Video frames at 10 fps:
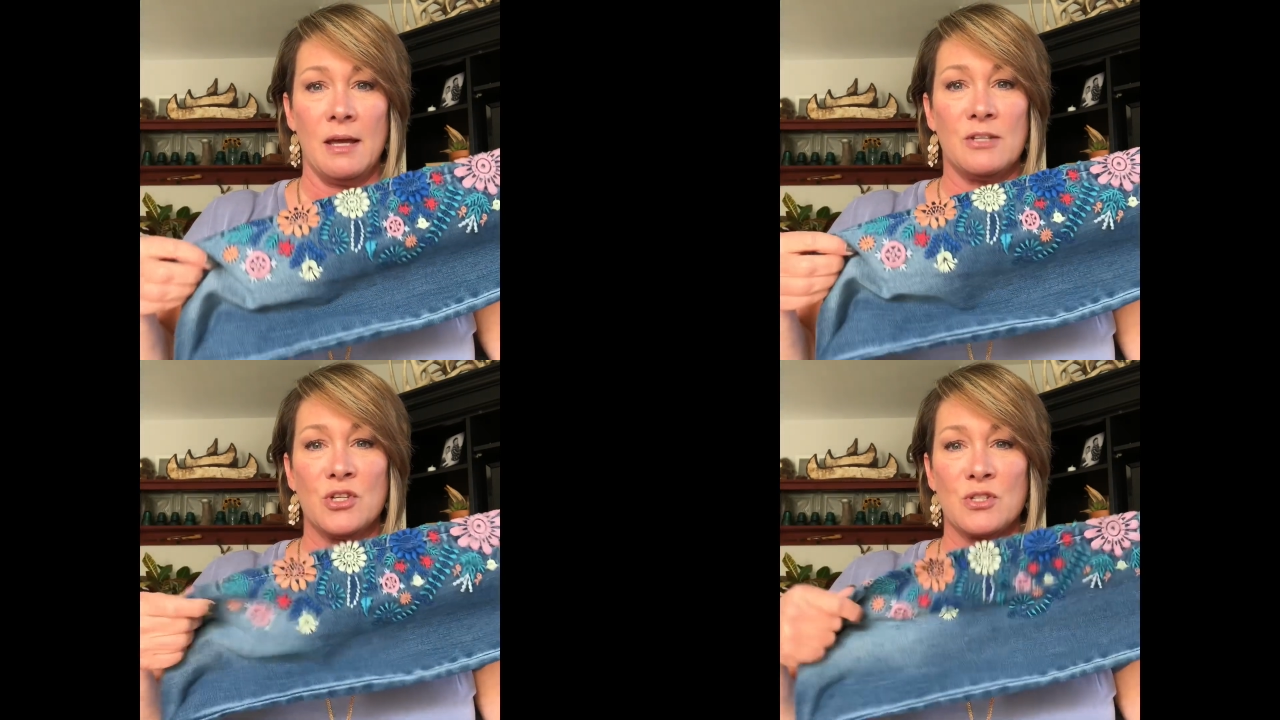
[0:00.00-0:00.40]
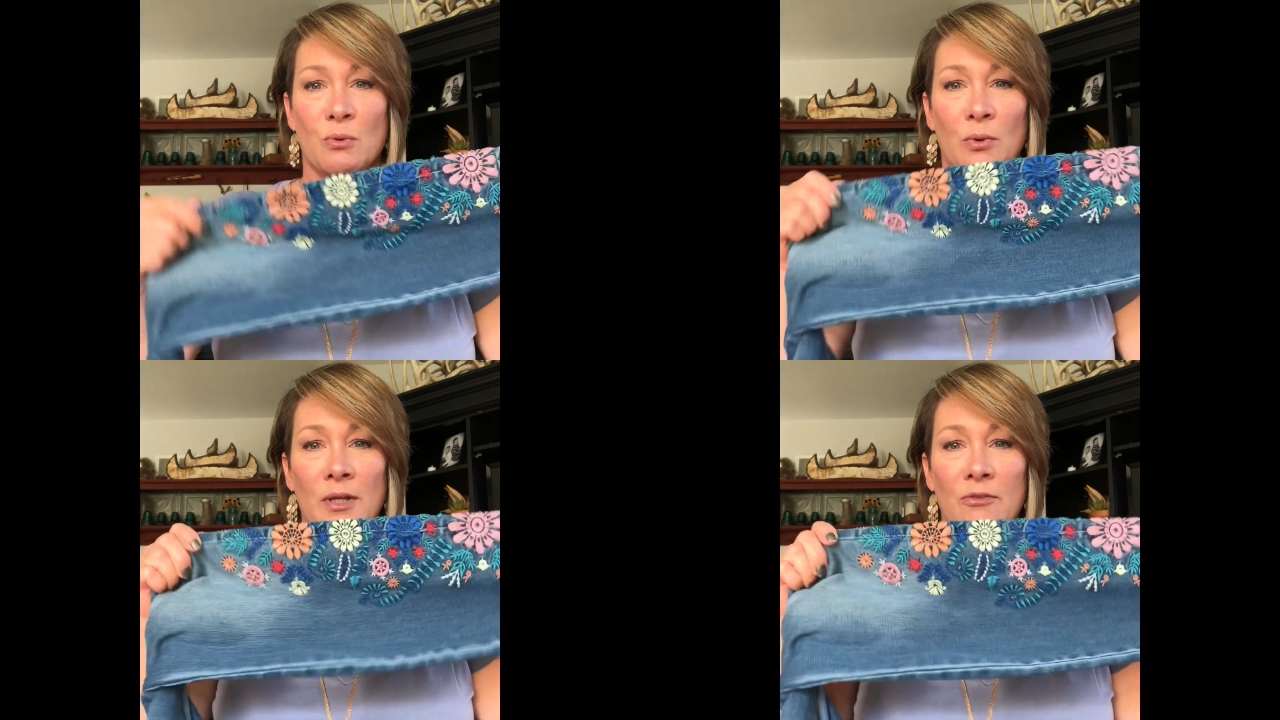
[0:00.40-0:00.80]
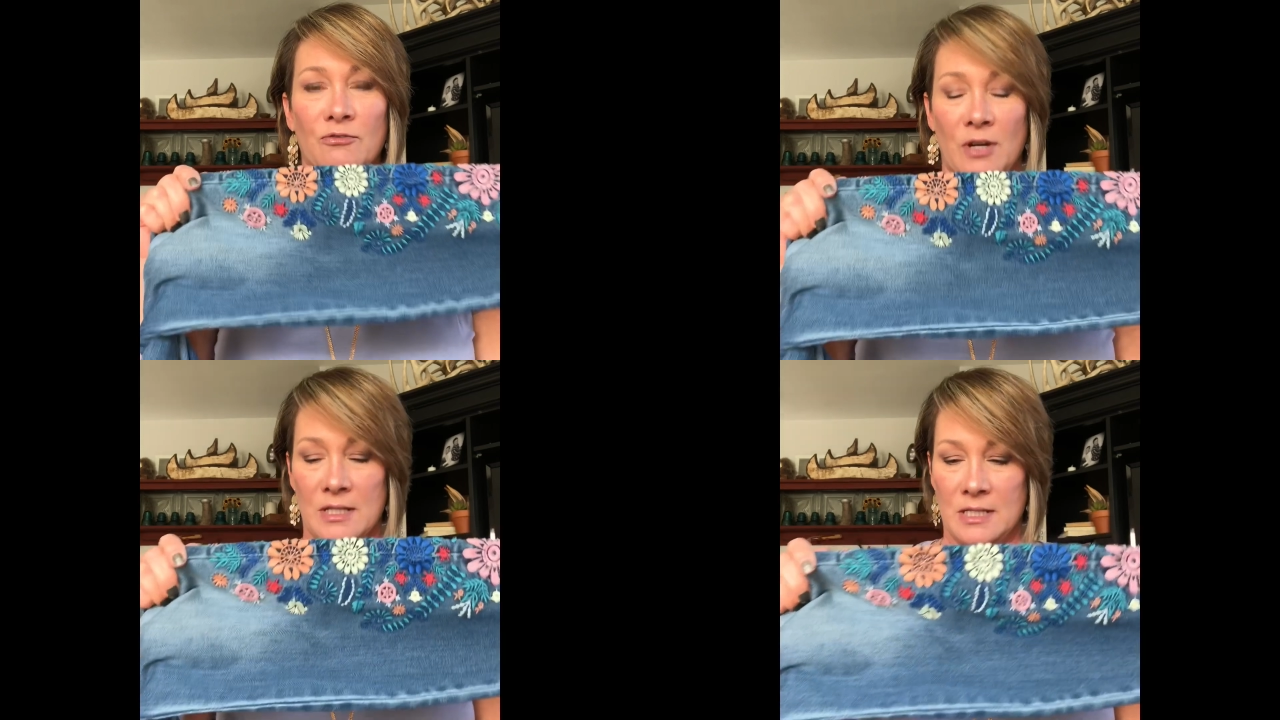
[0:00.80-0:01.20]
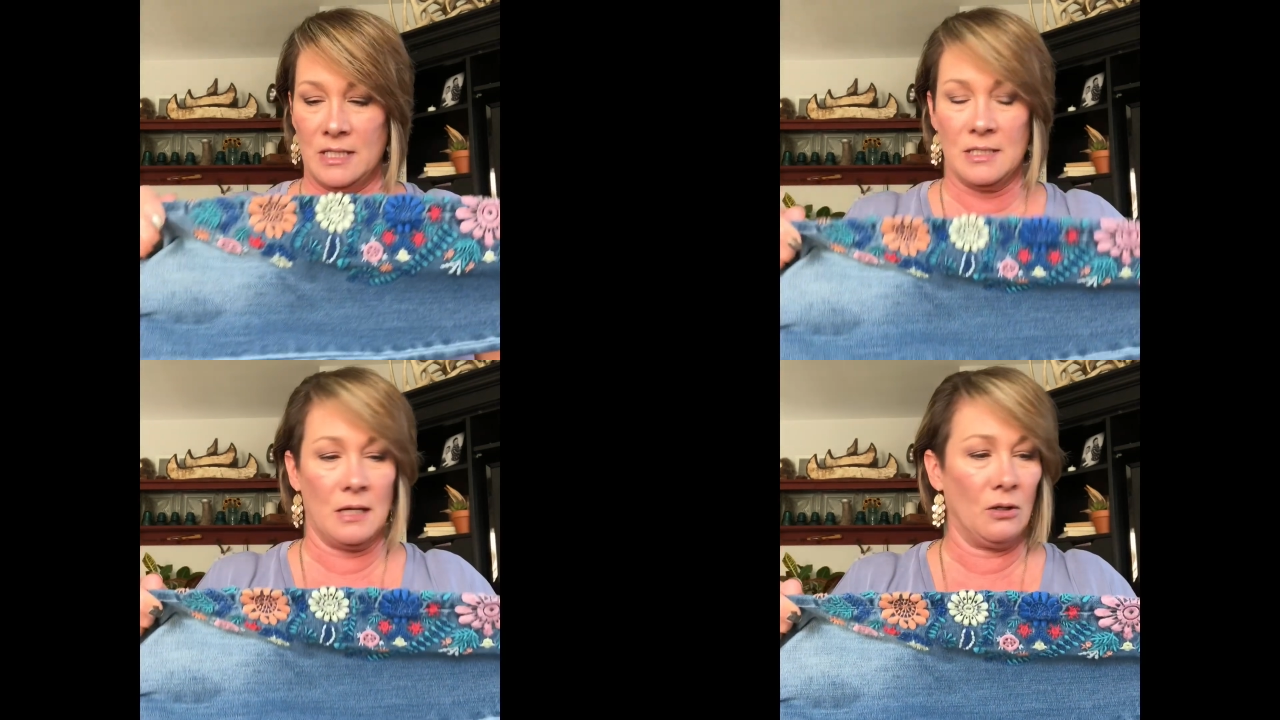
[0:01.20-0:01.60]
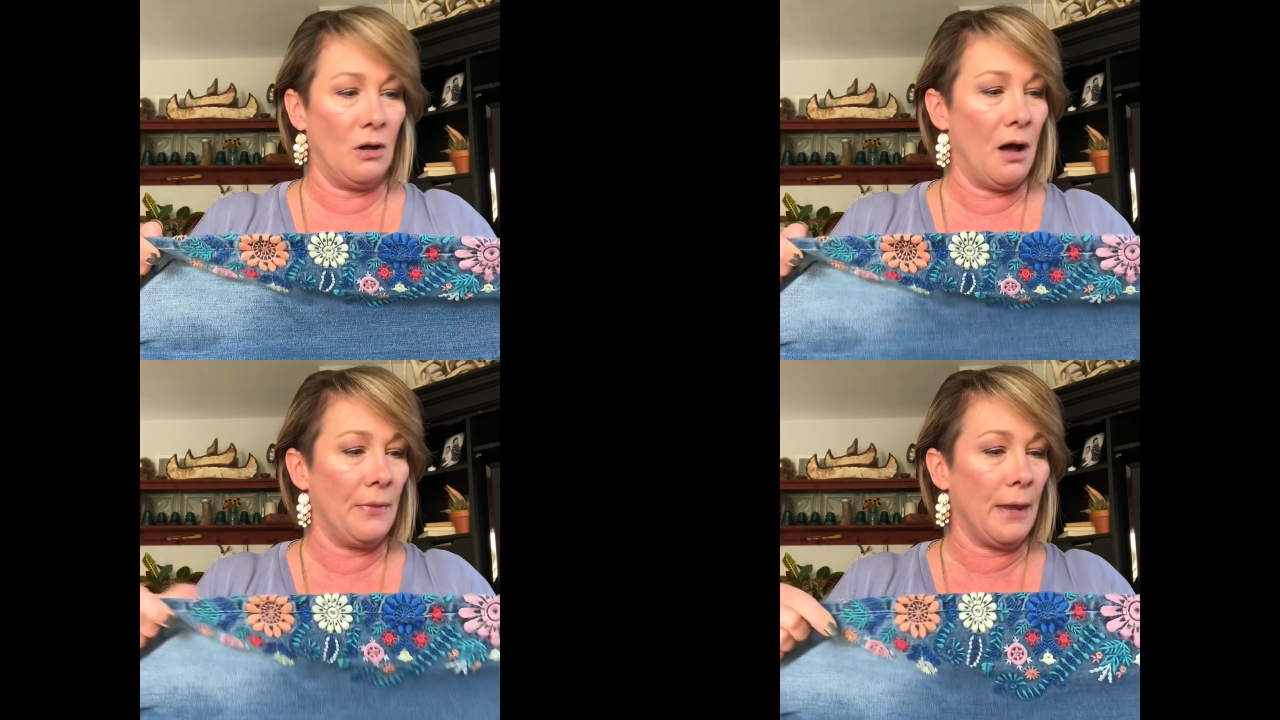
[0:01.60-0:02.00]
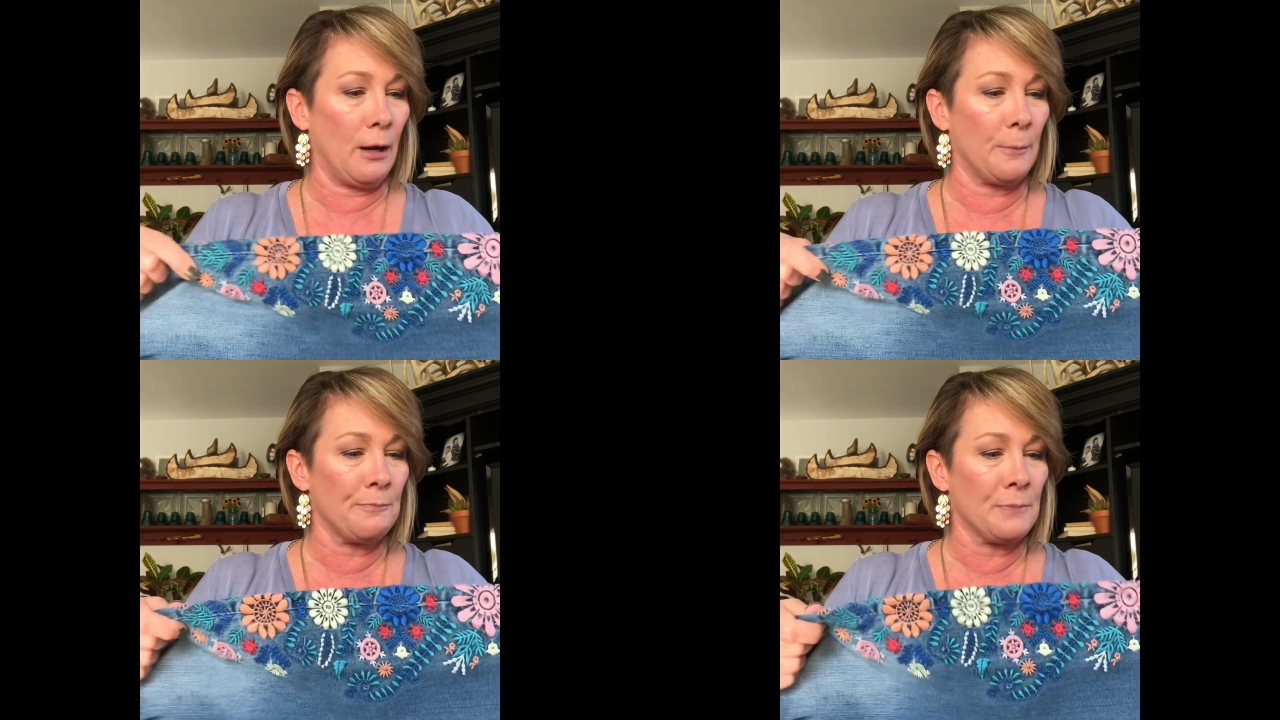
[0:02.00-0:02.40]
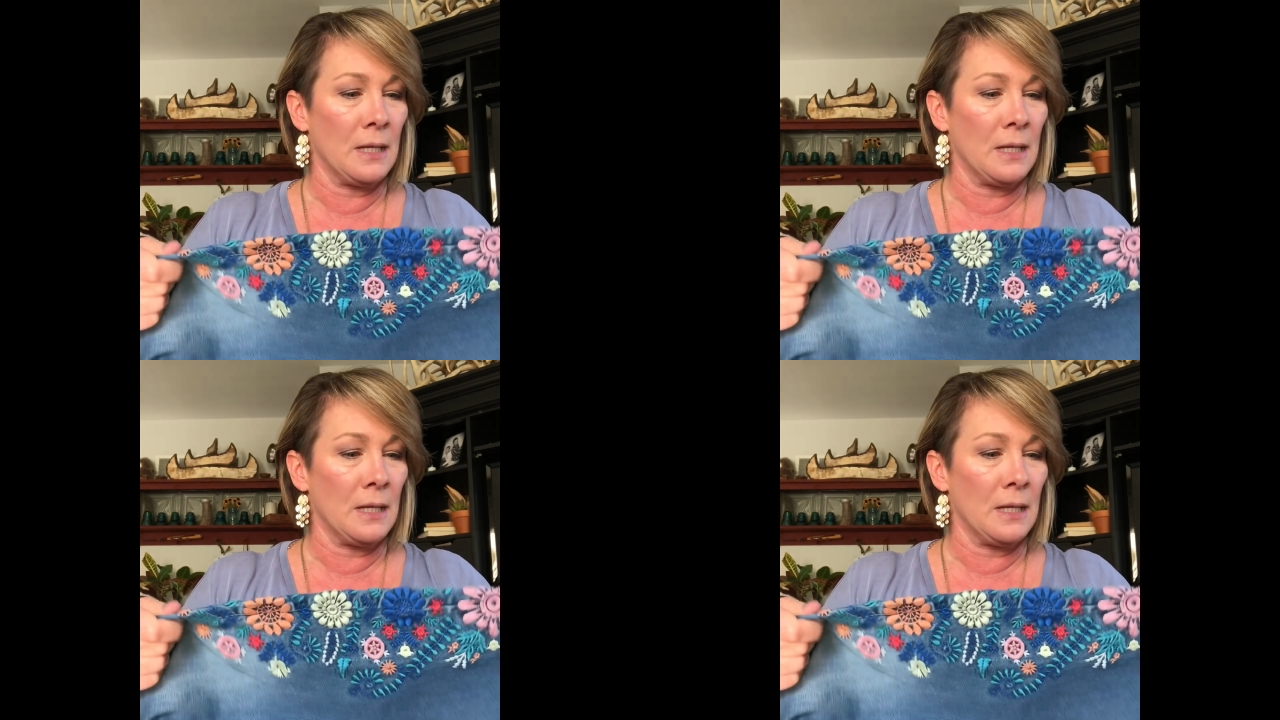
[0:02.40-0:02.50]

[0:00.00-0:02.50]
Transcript: It's just a really fun detail on there.